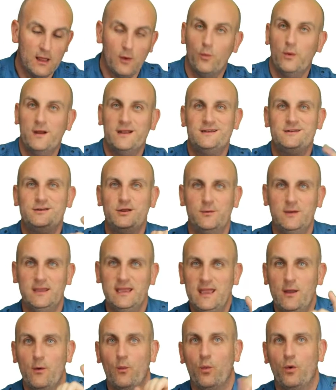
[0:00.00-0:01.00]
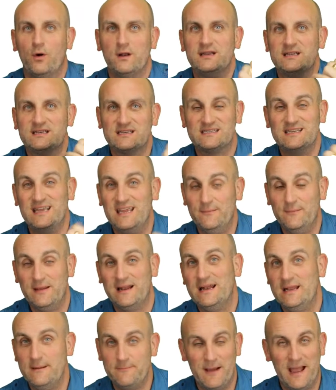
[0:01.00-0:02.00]
We're doing it what is
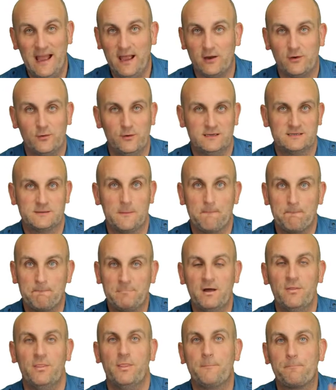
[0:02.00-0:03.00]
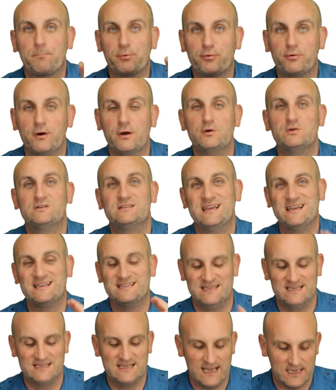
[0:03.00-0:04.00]
seemingly backwards, but the
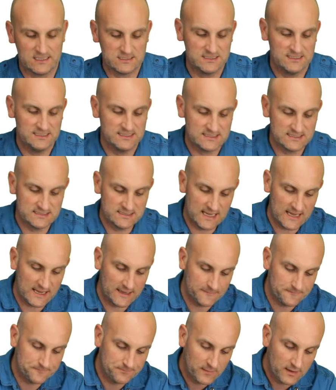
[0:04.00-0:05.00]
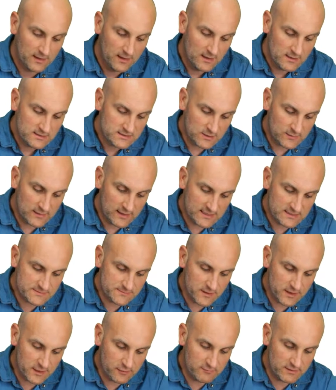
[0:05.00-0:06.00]
process is actually the same. So here's
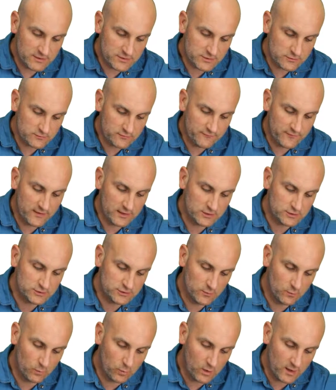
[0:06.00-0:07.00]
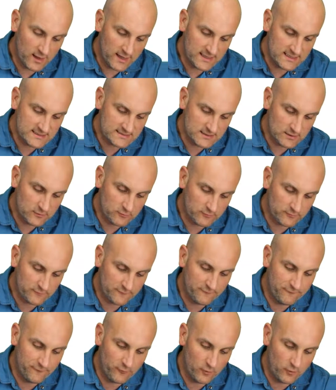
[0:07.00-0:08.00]
my original function, y is equal to
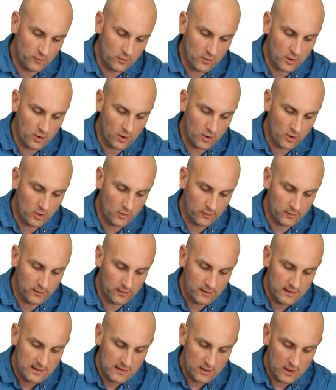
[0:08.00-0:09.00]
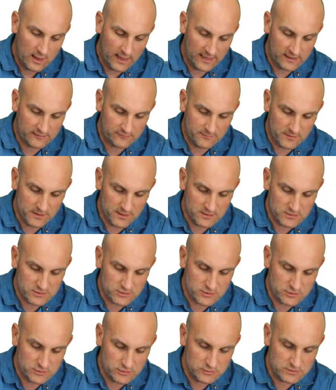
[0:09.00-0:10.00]
4 on x
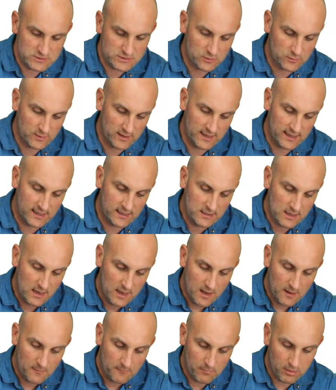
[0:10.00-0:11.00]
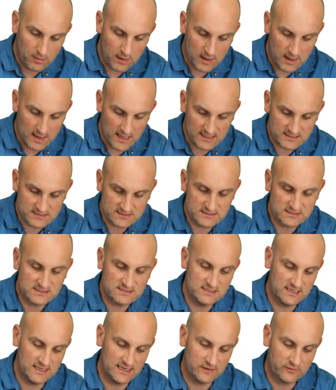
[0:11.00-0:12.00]
minus 2 squared plus
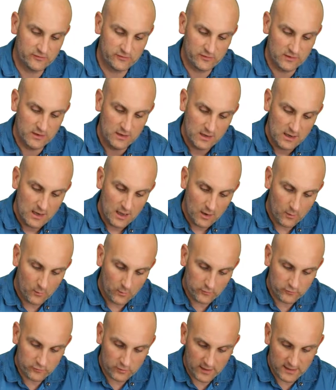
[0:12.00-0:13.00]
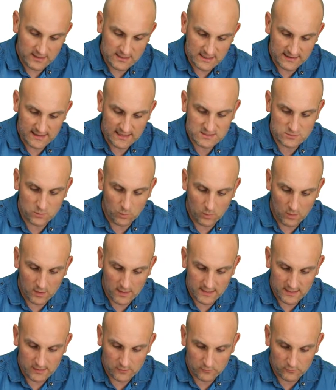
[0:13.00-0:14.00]
6. And we're trying to get that to
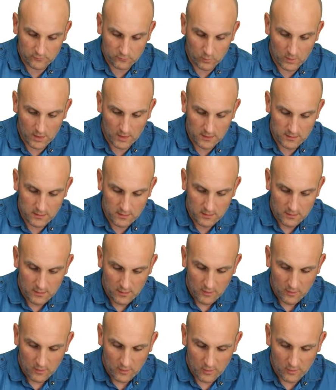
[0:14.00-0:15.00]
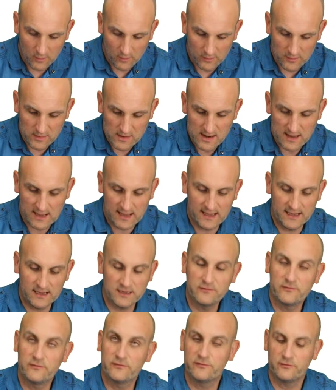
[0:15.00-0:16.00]
y equals 1 on
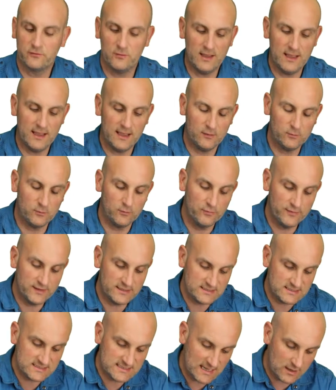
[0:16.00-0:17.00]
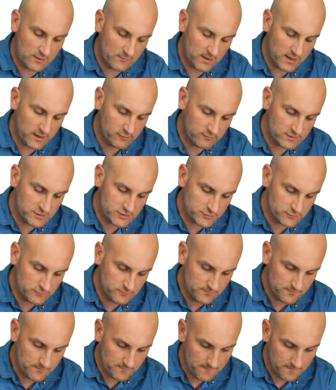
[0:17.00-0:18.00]
x squared. Well, this is now my original.